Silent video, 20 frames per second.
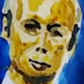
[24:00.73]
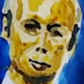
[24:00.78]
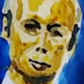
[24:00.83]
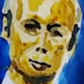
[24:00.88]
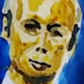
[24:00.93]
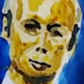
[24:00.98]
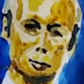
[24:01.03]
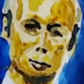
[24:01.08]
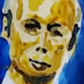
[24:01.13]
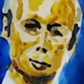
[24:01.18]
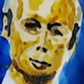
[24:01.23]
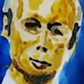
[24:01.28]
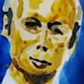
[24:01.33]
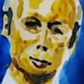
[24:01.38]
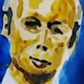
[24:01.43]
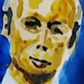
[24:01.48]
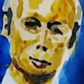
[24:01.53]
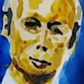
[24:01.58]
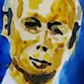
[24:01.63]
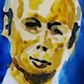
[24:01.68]

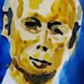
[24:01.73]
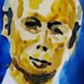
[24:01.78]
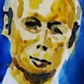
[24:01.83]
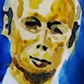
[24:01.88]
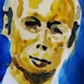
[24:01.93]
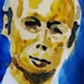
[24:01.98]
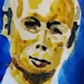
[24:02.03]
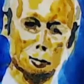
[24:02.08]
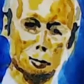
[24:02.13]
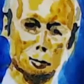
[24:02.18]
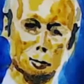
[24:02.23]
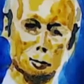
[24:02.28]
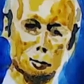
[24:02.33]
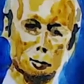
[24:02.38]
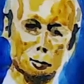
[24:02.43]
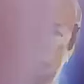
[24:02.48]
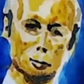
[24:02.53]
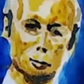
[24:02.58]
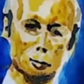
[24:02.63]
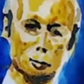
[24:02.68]

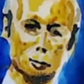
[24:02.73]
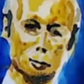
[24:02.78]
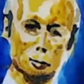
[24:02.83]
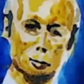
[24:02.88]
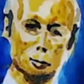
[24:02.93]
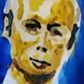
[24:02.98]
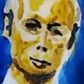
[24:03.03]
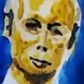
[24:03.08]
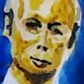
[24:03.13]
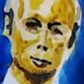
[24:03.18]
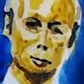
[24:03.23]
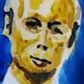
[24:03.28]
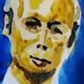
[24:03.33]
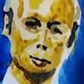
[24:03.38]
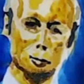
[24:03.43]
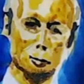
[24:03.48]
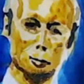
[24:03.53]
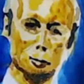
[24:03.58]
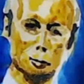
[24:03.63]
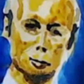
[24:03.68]

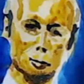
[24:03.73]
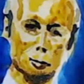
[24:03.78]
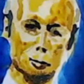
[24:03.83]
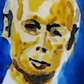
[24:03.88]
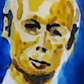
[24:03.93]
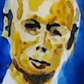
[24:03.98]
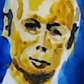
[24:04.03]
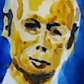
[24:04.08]
[no speech]